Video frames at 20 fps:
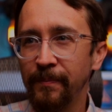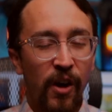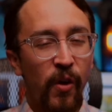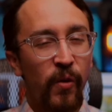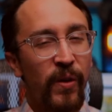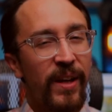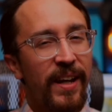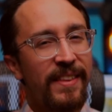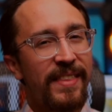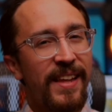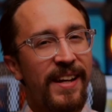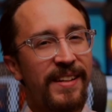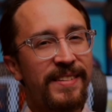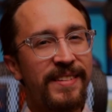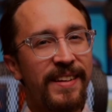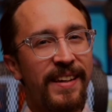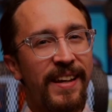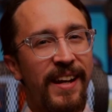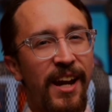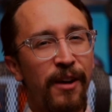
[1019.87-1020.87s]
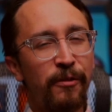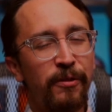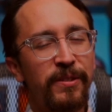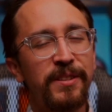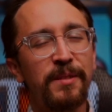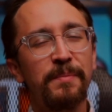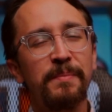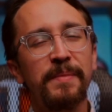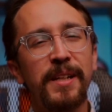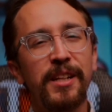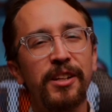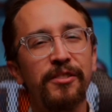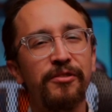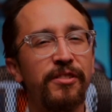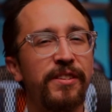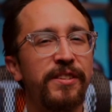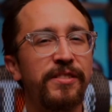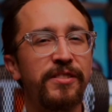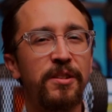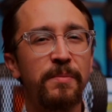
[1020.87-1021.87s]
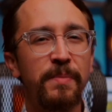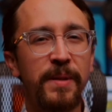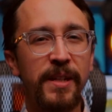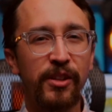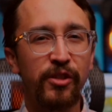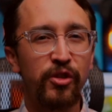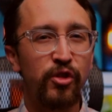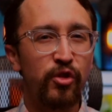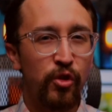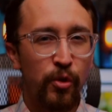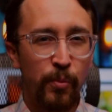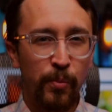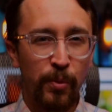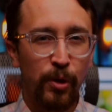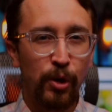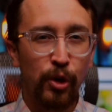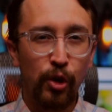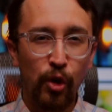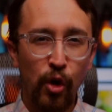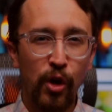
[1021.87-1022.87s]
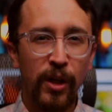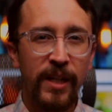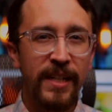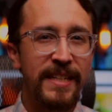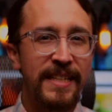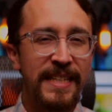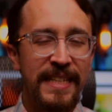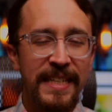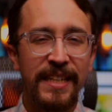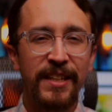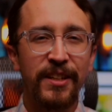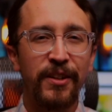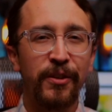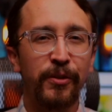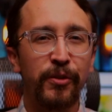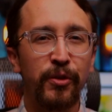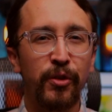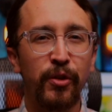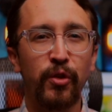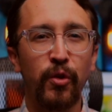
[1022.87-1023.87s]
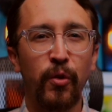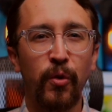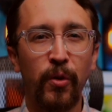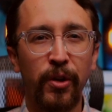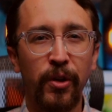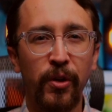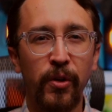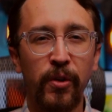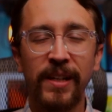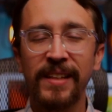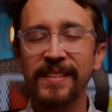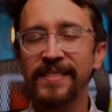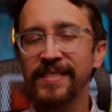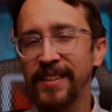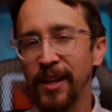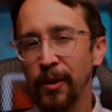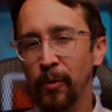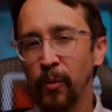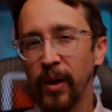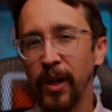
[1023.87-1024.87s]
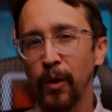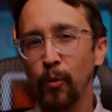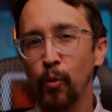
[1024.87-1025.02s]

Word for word: Okay, that's it. I wasn't meaning for this to be a super long and detailed tutorial. Instead, what I